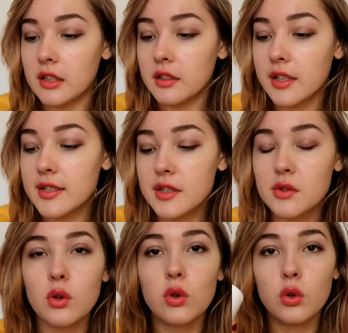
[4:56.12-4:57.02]
This is
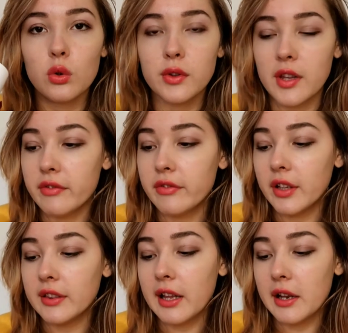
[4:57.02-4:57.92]
so
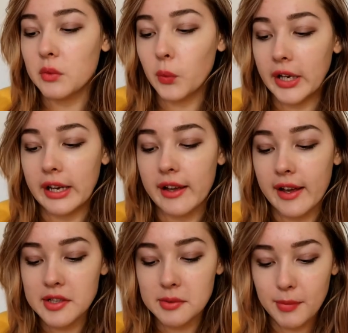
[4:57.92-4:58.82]
different than what I
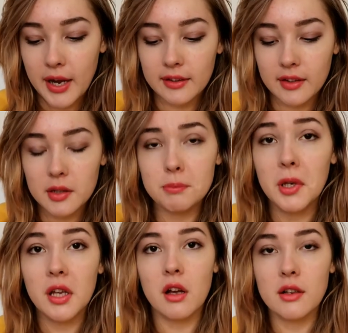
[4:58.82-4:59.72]
expected
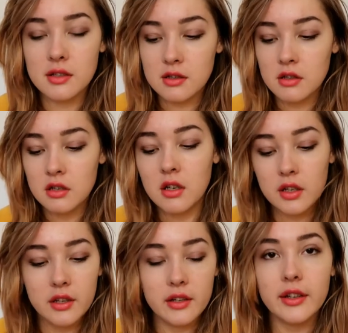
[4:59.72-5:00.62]
because
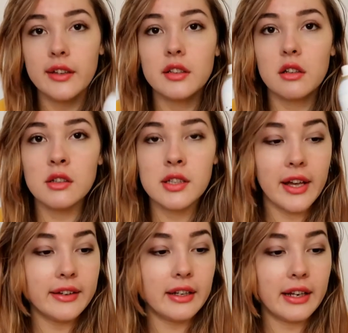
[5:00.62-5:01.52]
It looks
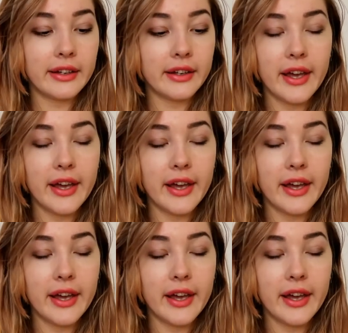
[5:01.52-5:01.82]
kind of like a